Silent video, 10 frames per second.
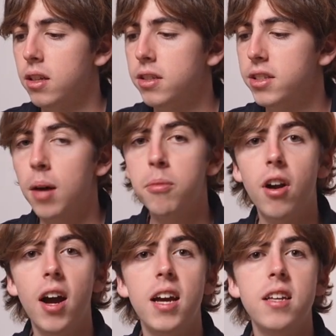
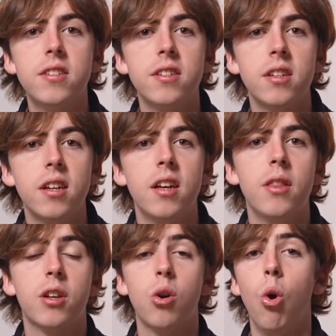Summarize
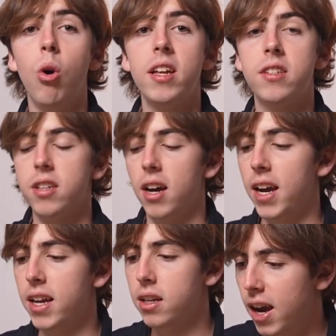the core
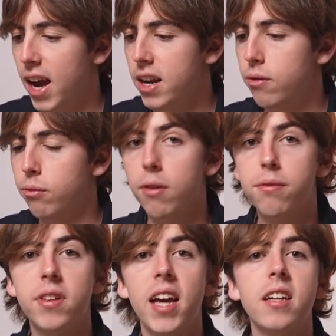insight and
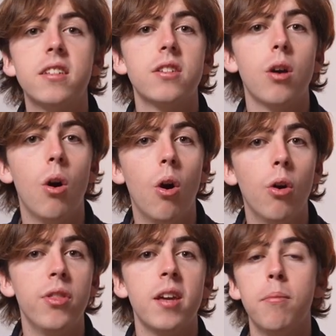reflect
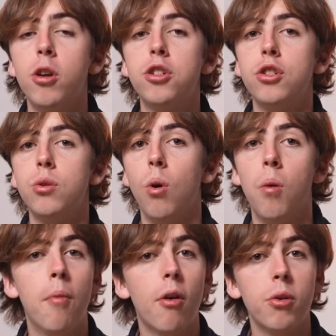on the emotional or
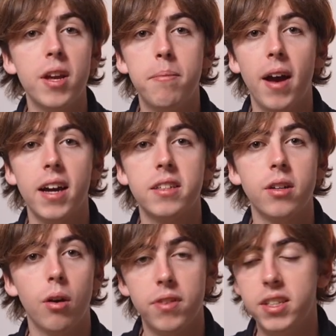moral impact of the